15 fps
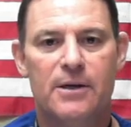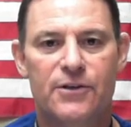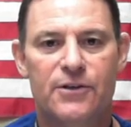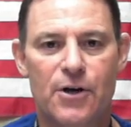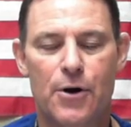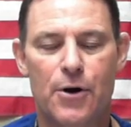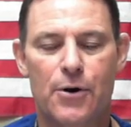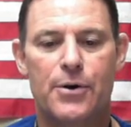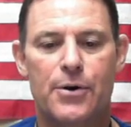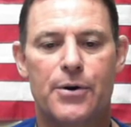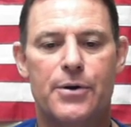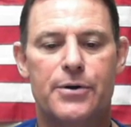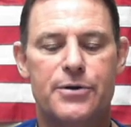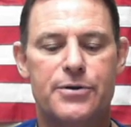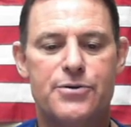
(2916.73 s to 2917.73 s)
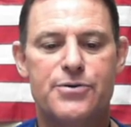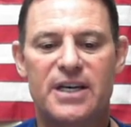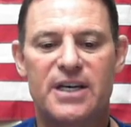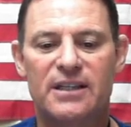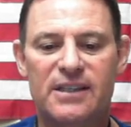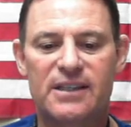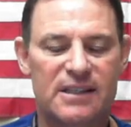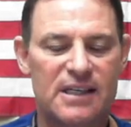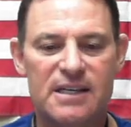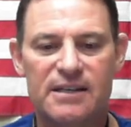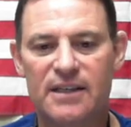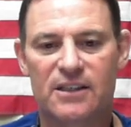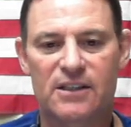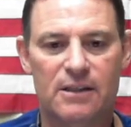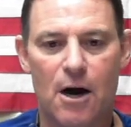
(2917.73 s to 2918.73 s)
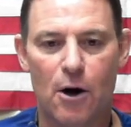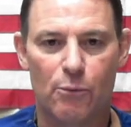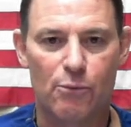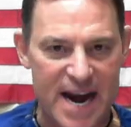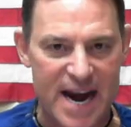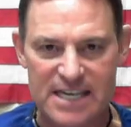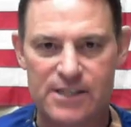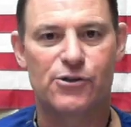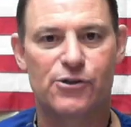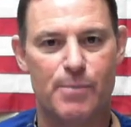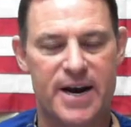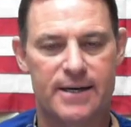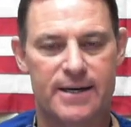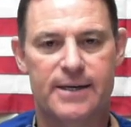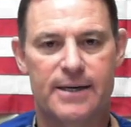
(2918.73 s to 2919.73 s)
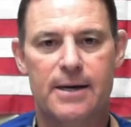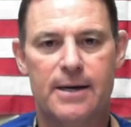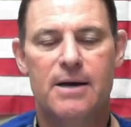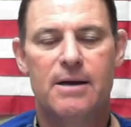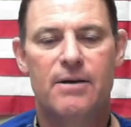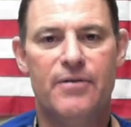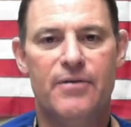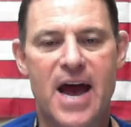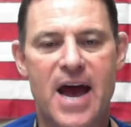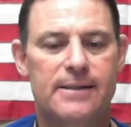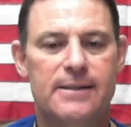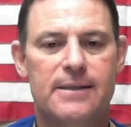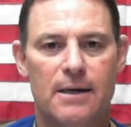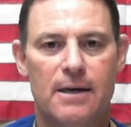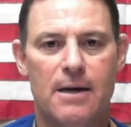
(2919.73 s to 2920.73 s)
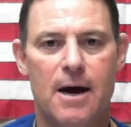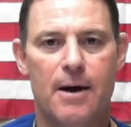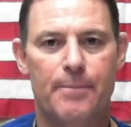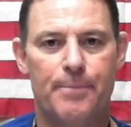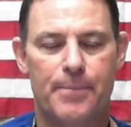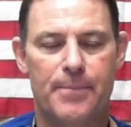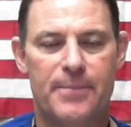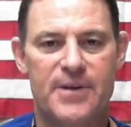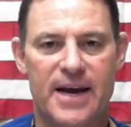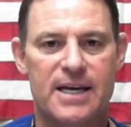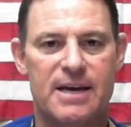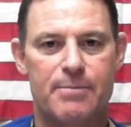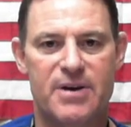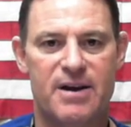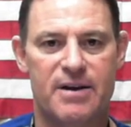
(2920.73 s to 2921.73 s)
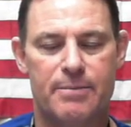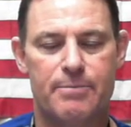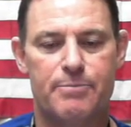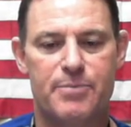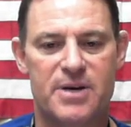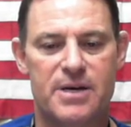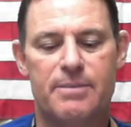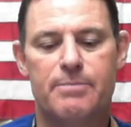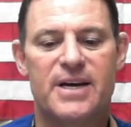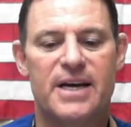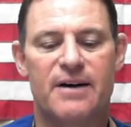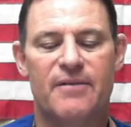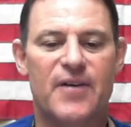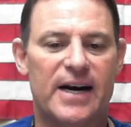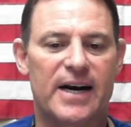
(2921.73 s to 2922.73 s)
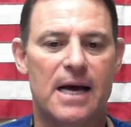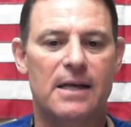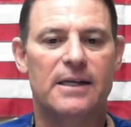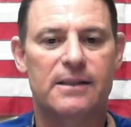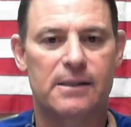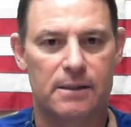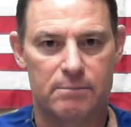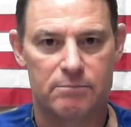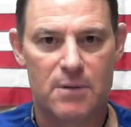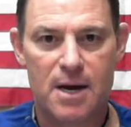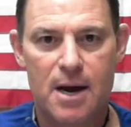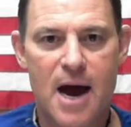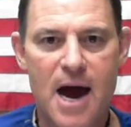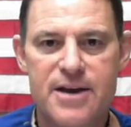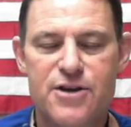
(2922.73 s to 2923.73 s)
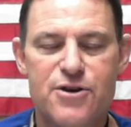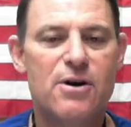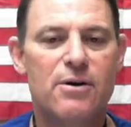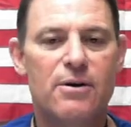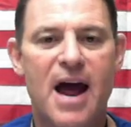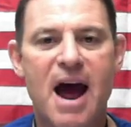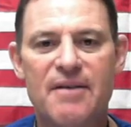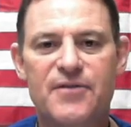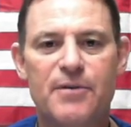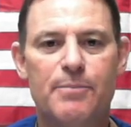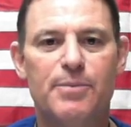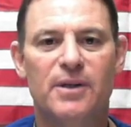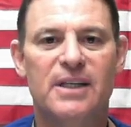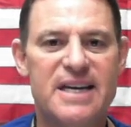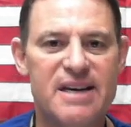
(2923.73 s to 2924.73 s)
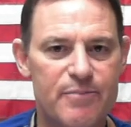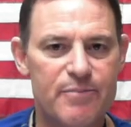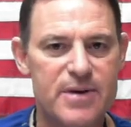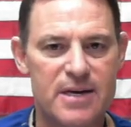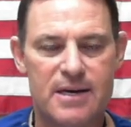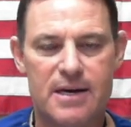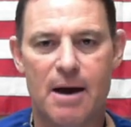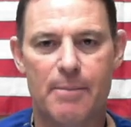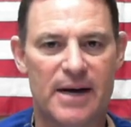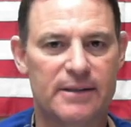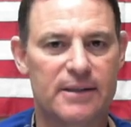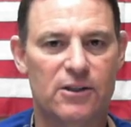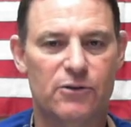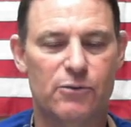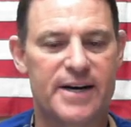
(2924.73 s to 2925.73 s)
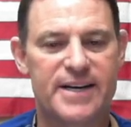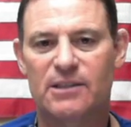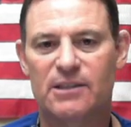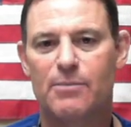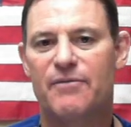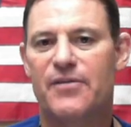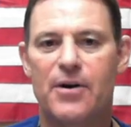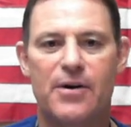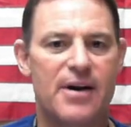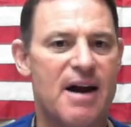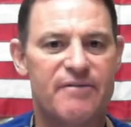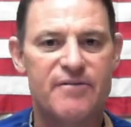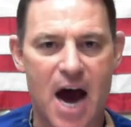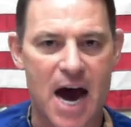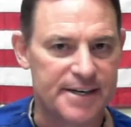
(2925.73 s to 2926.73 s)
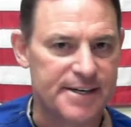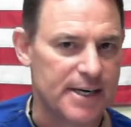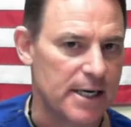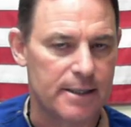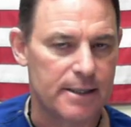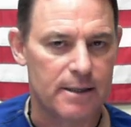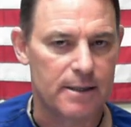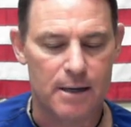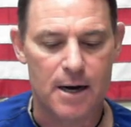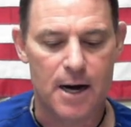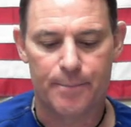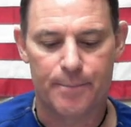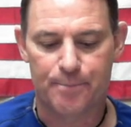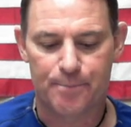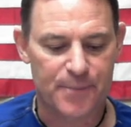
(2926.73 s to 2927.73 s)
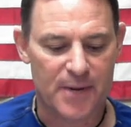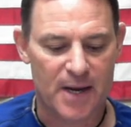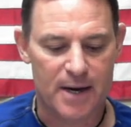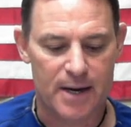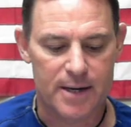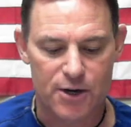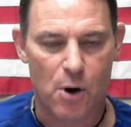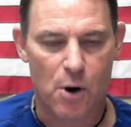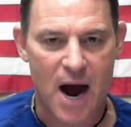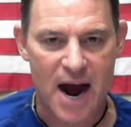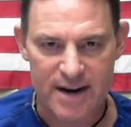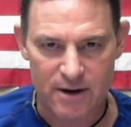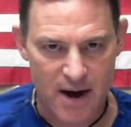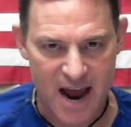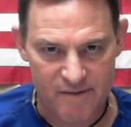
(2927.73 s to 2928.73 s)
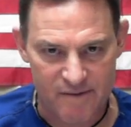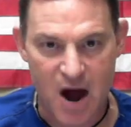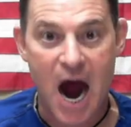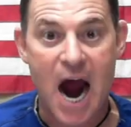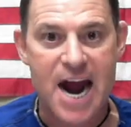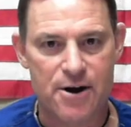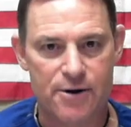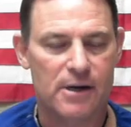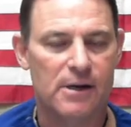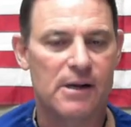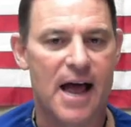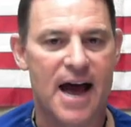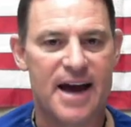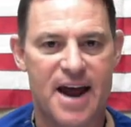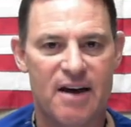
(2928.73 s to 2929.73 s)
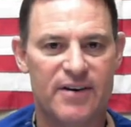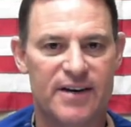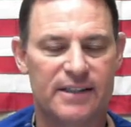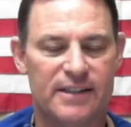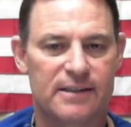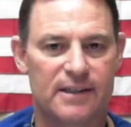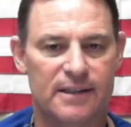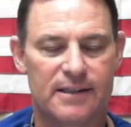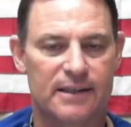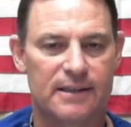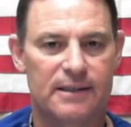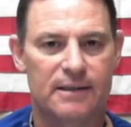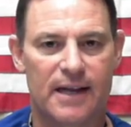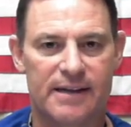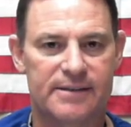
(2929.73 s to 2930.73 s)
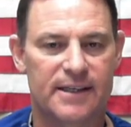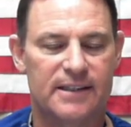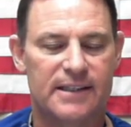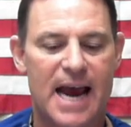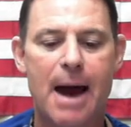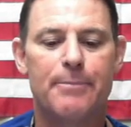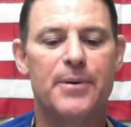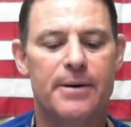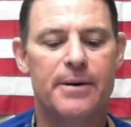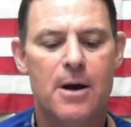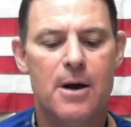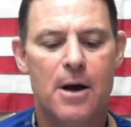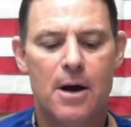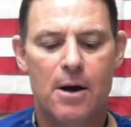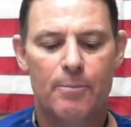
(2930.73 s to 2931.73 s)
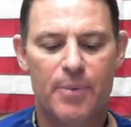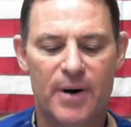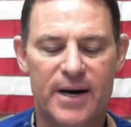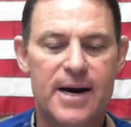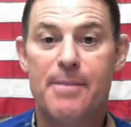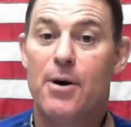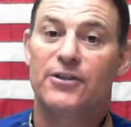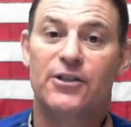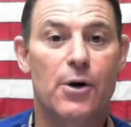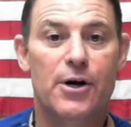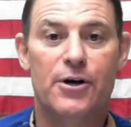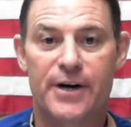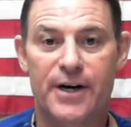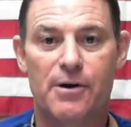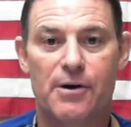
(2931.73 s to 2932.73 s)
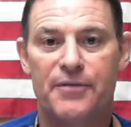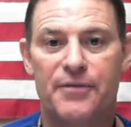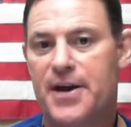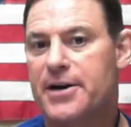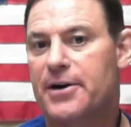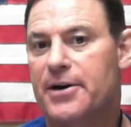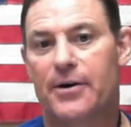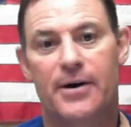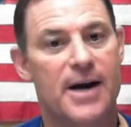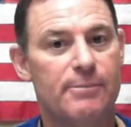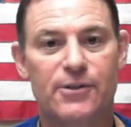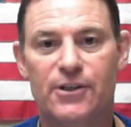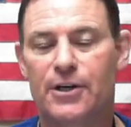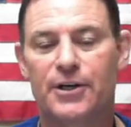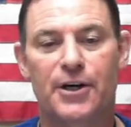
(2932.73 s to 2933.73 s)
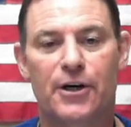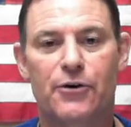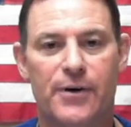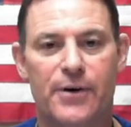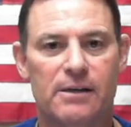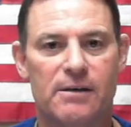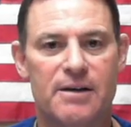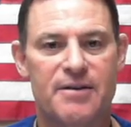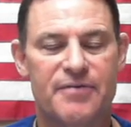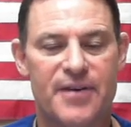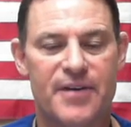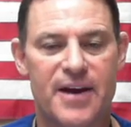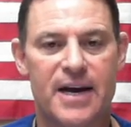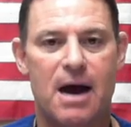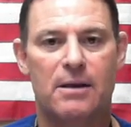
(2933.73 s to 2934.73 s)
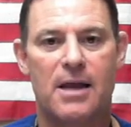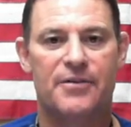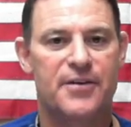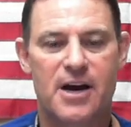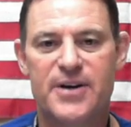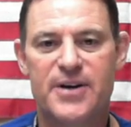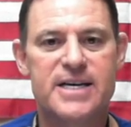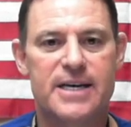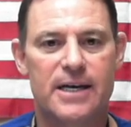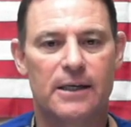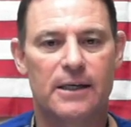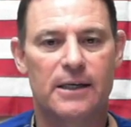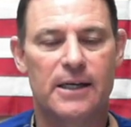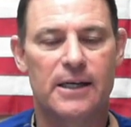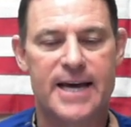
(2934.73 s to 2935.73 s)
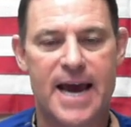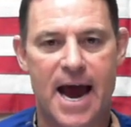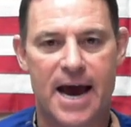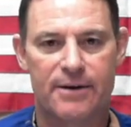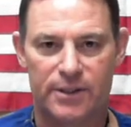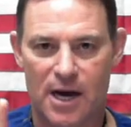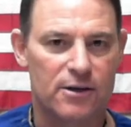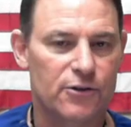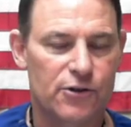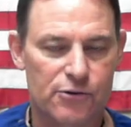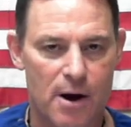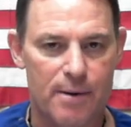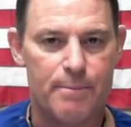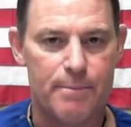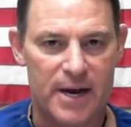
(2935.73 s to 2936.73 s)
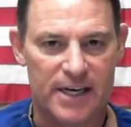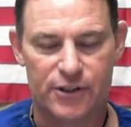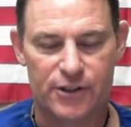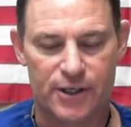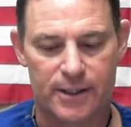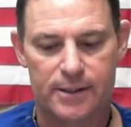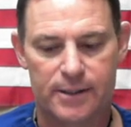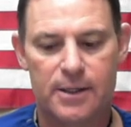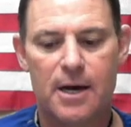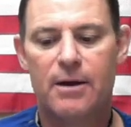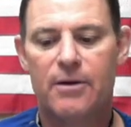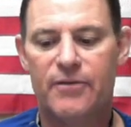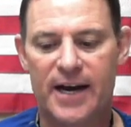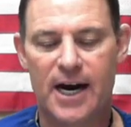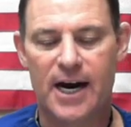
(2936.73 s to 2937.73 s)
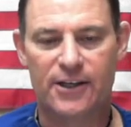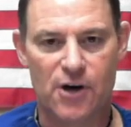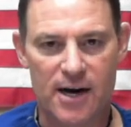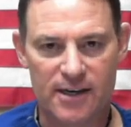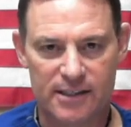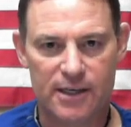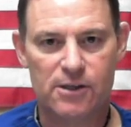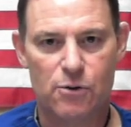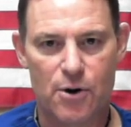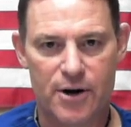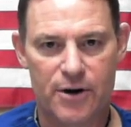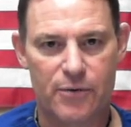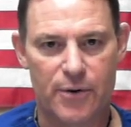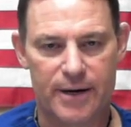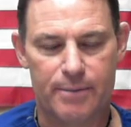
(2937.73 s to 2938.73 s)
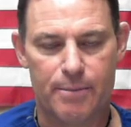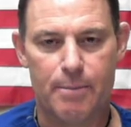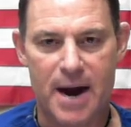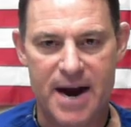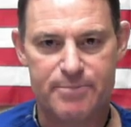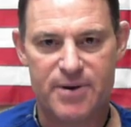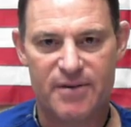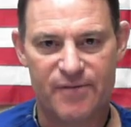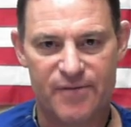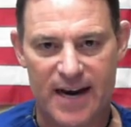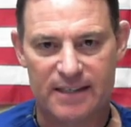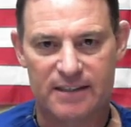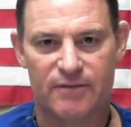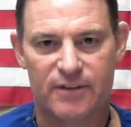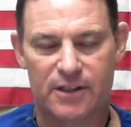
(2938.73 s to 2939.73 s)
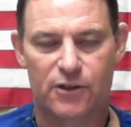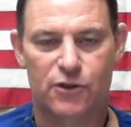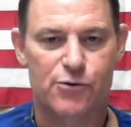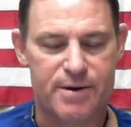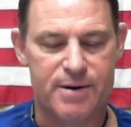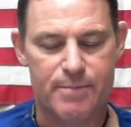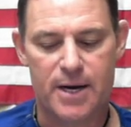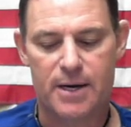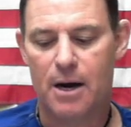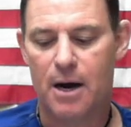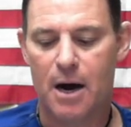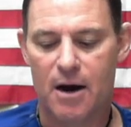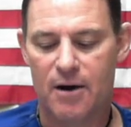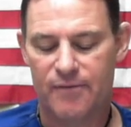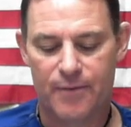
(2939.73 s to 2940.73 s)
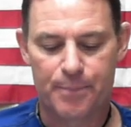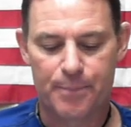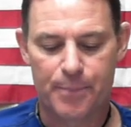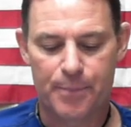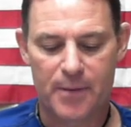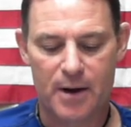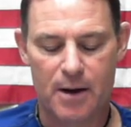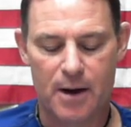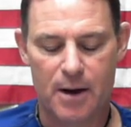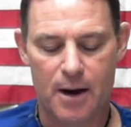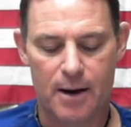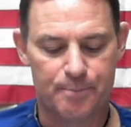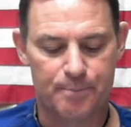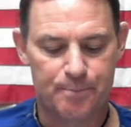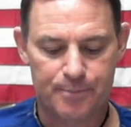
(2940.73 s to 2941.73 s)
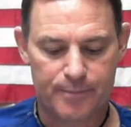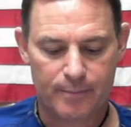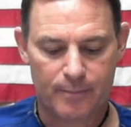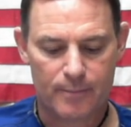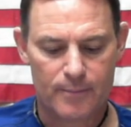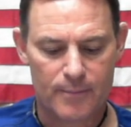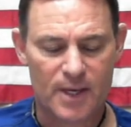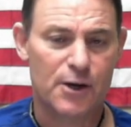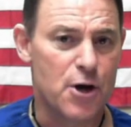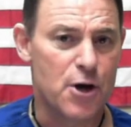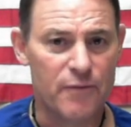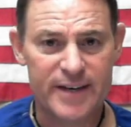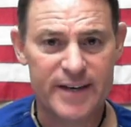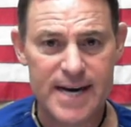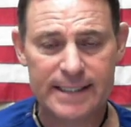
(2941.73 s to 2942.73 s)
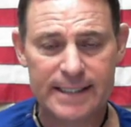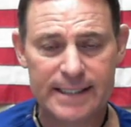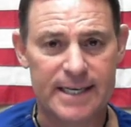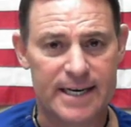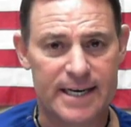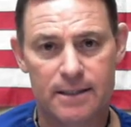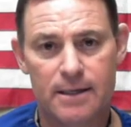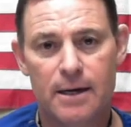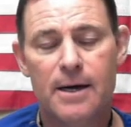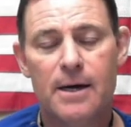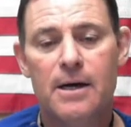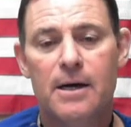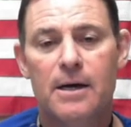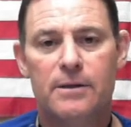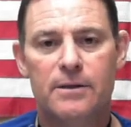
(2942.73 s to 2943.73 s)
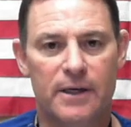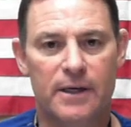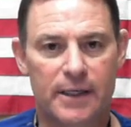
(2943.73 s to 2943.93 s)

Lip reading: So you can see this arrangement that can be in effect. Now, listen, you don't have to believe me about this Rendezmavir, and I've not done, I don't have ironclad evidence that this happened, but I'm also a critical thinker, and I'm just going to critically think out loud. The company Gilead, when Donald Trump mentioned that hydroxychloroquine might be effective at the treatment of COVID-19, the